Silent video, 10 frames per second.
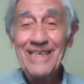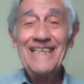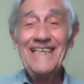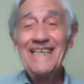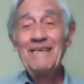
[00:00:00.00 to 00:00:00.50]

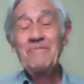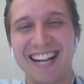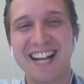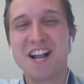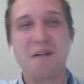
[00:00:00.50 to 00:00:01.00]

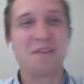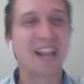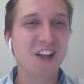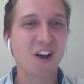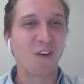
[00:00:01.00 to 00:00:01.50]
But
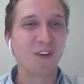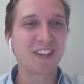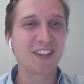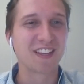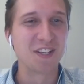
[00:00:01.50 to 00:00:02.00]
that's not the
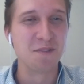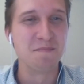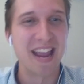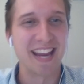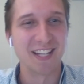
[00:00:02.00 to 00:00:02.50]
only thing you
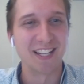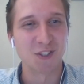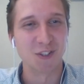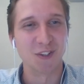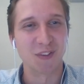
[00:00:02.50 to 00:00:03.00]
made and
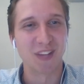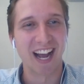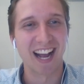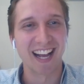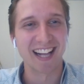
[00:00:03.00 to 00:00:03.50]
sold.
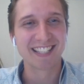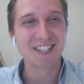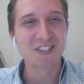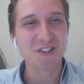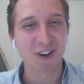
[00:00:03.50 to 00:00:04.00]

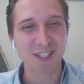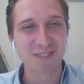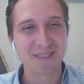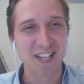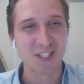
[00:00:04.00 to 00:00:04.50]
Didn't you also
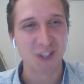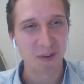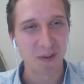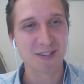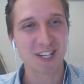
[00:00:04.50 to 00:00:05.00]
make
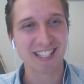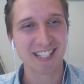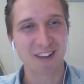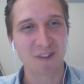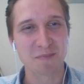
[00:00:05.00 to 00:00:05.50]
sewing machines
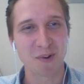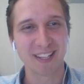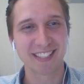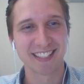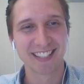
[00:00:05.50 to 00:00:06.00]
at one
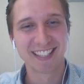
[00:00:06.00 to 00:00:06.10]
point?